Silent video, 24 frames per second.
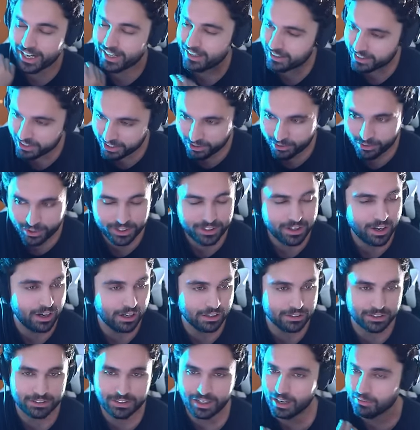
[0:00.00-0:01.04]
I hear it
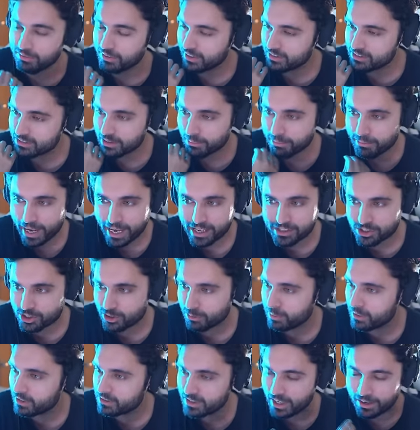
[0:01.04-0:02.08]
all the time that it's a
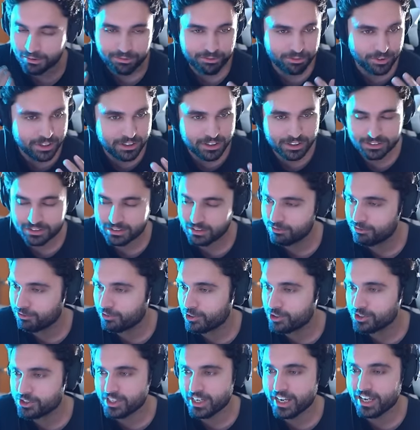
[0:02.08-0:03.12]
masterpiece, I've witnessed it
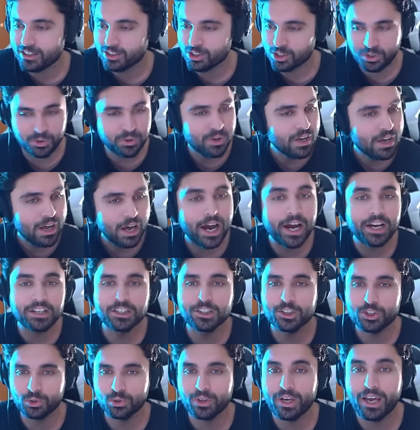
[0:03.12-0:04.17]
firsthand too, I
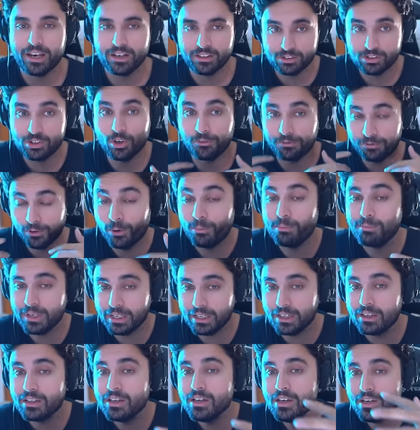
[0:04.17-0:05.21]
need to get it. So for
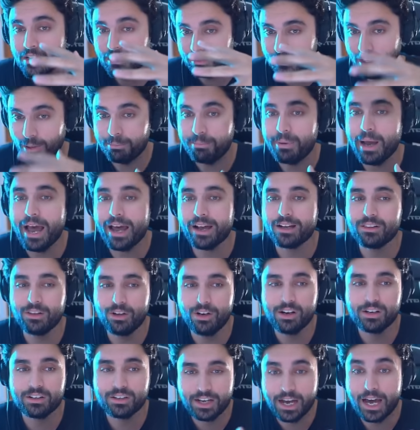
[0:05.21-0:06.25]
me, the
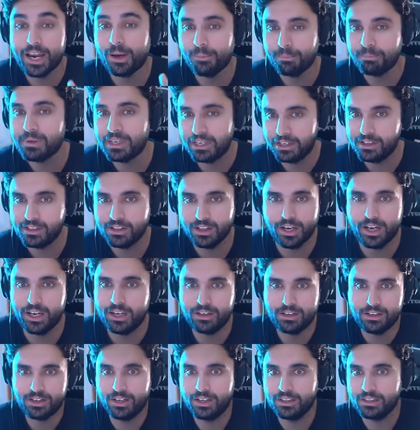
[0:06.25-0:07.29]
backlog gotta be
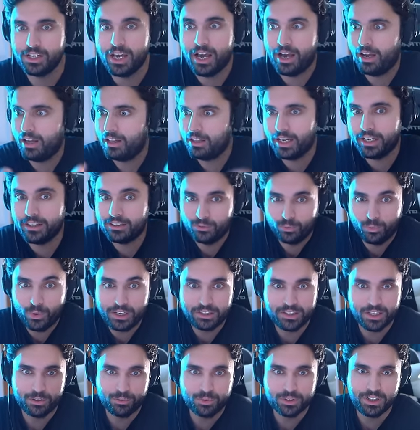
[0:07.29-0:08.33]
like, uh, yeah, like
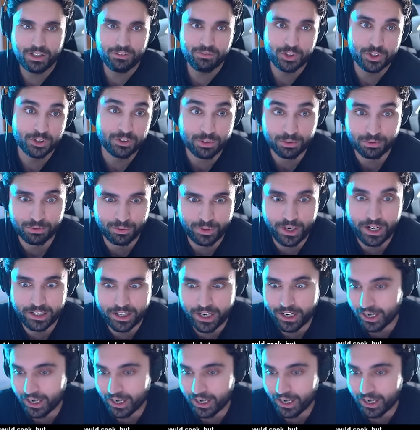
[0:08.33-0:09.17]
Red Dead Redemption 2, right?